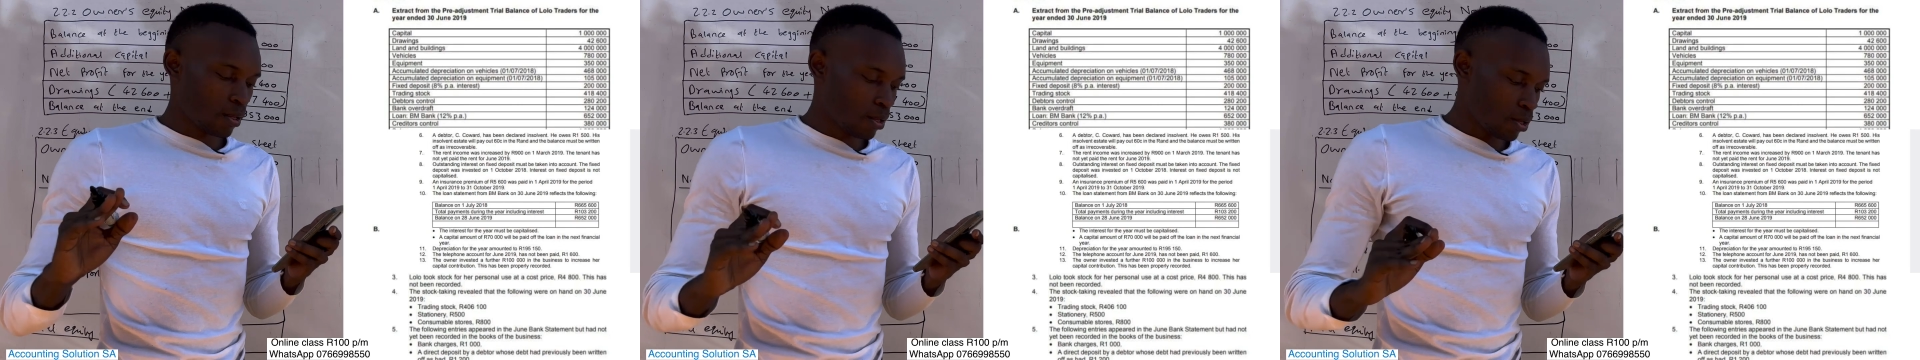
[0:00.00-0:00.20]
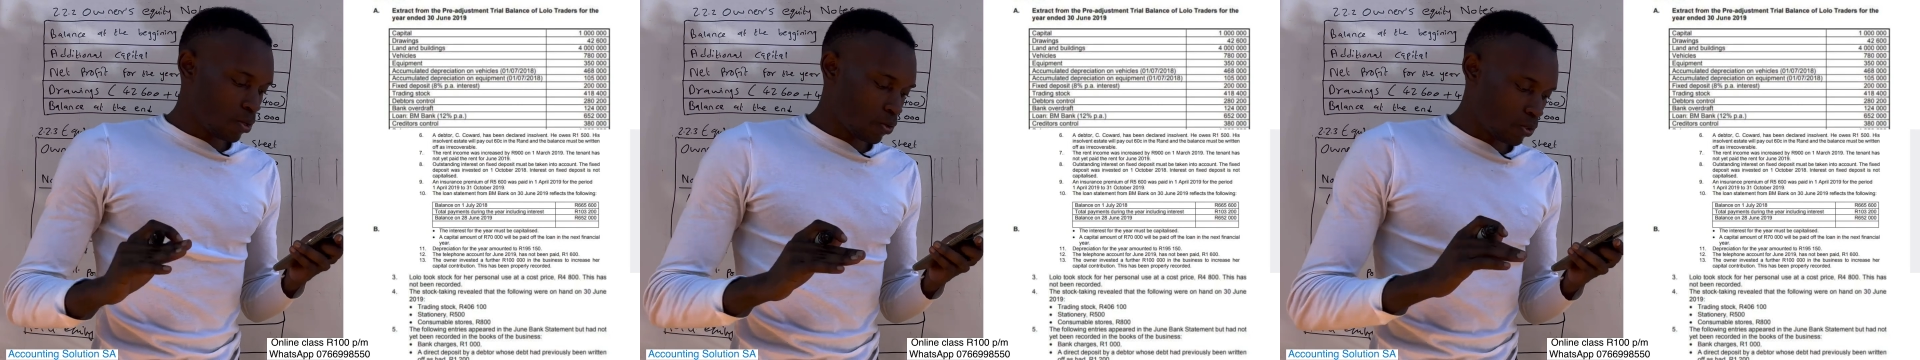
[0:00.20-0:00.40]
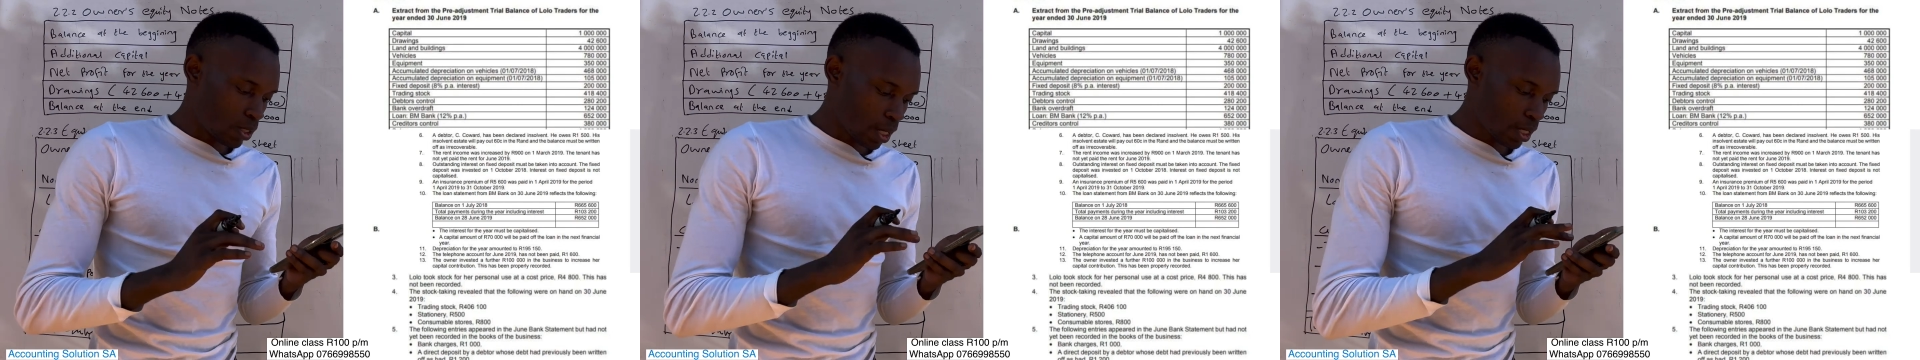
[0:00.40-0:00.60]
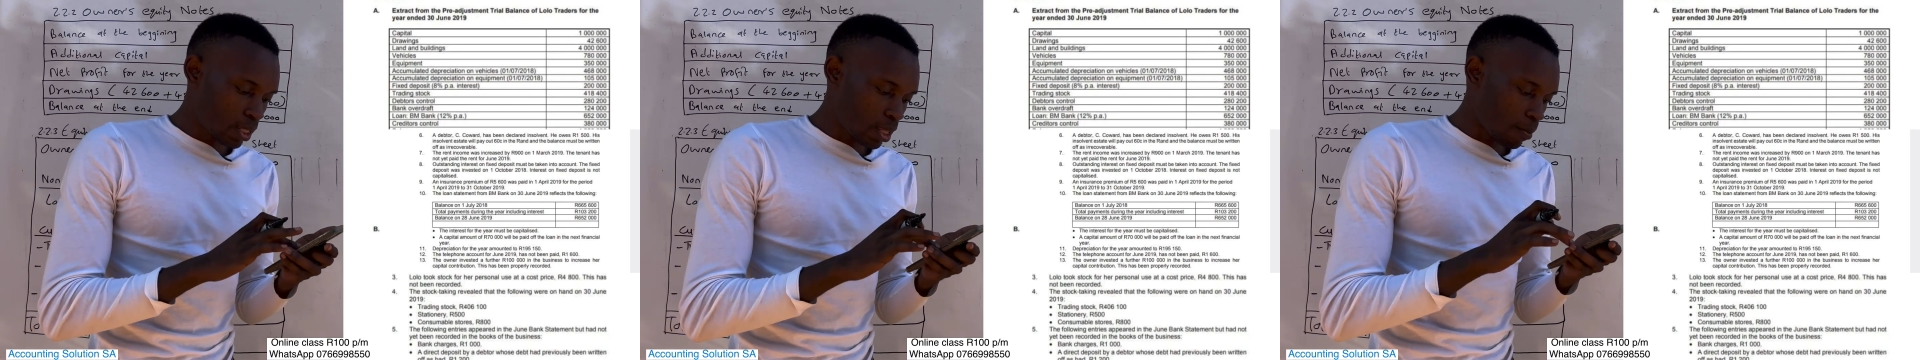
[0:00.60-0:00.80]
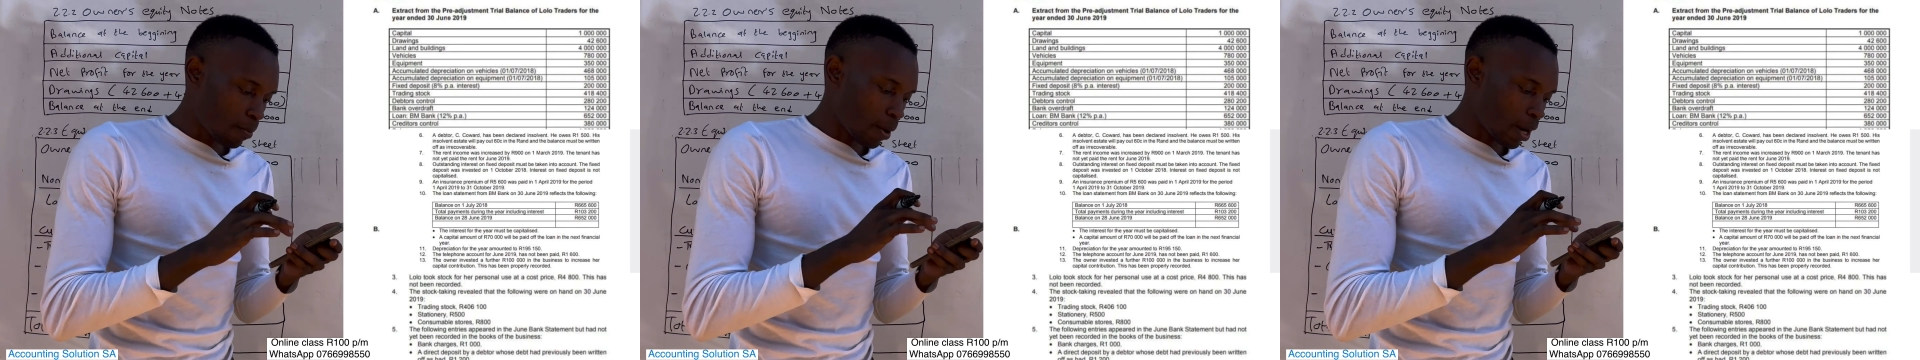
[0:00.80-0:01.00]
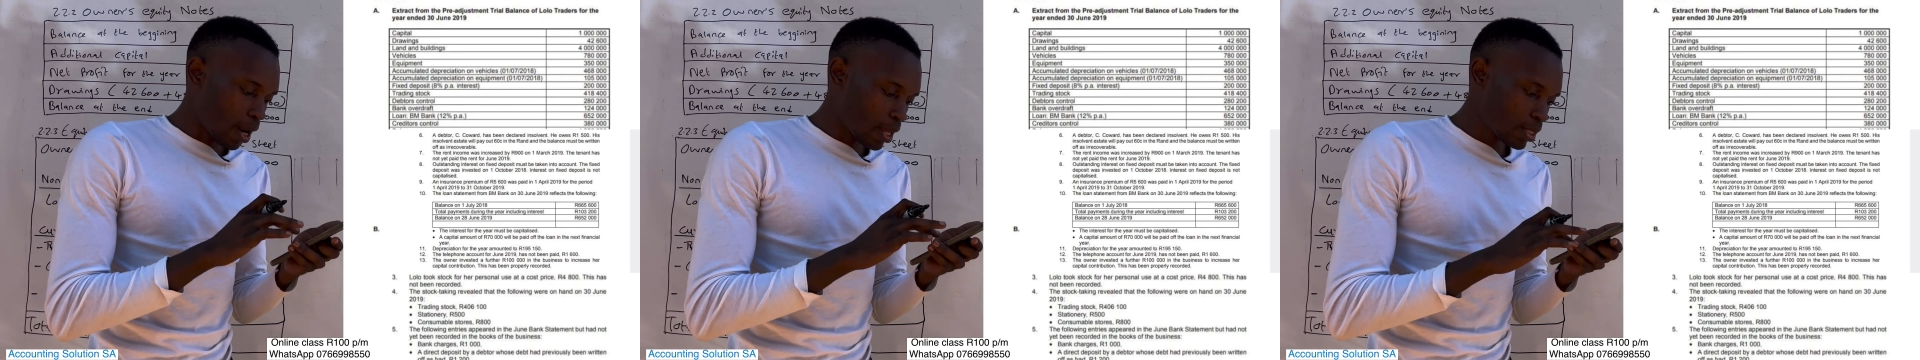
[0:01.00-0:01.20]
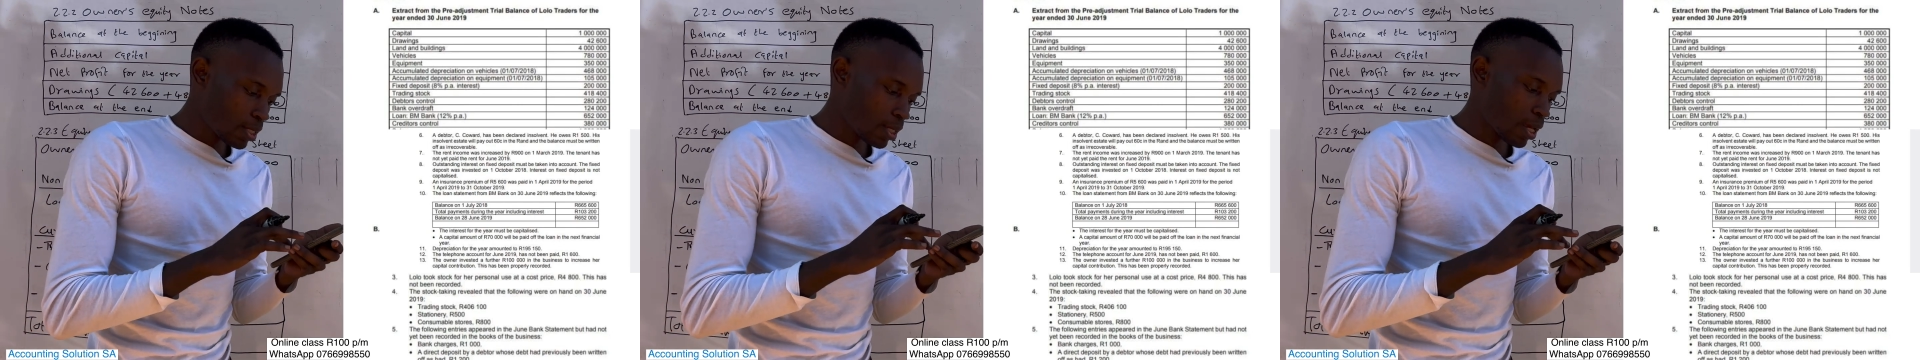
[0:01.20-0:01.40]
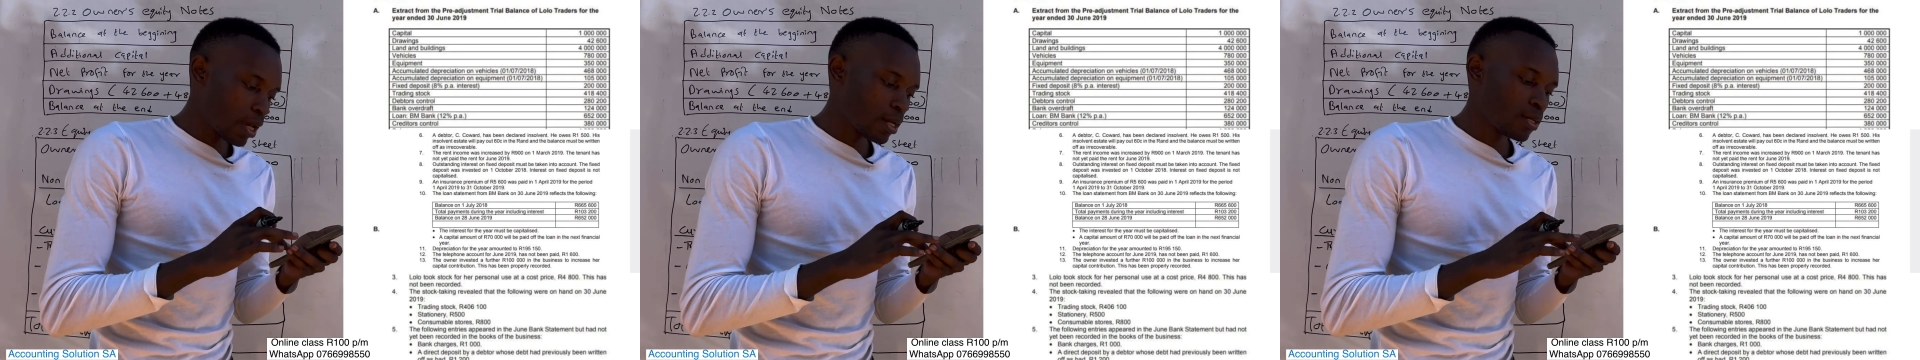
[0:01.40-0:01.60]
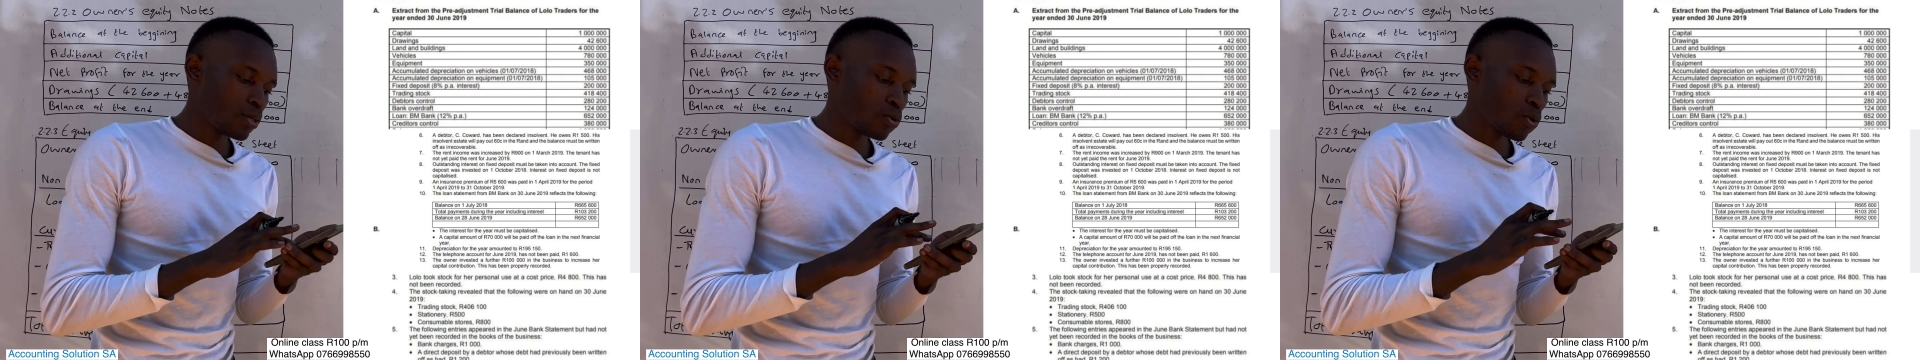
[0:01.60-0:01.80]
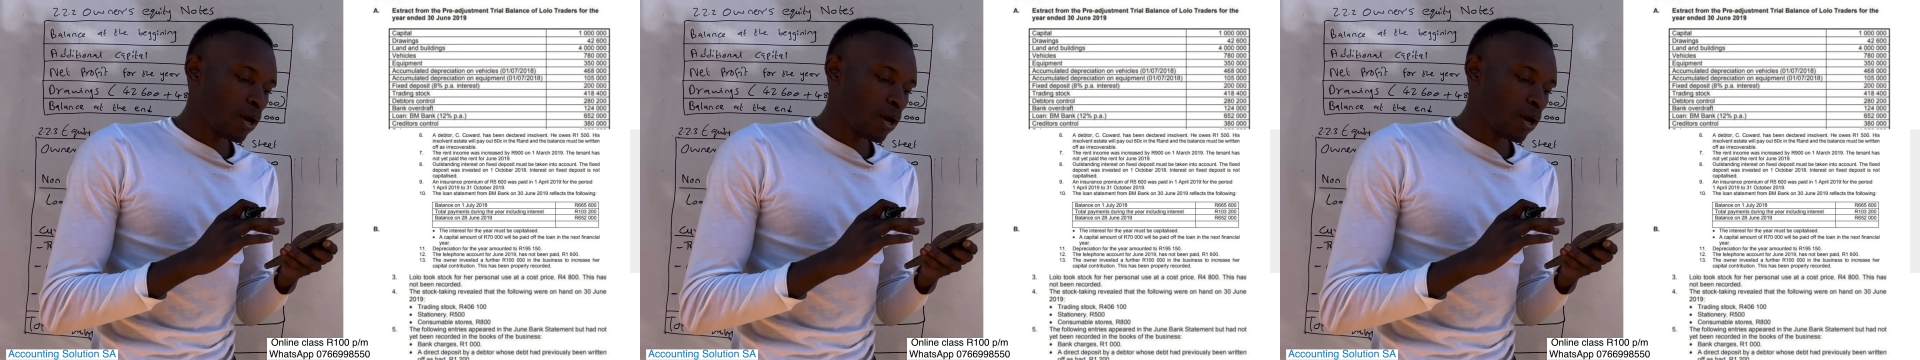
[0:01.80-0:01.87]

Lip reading: you take the balance and you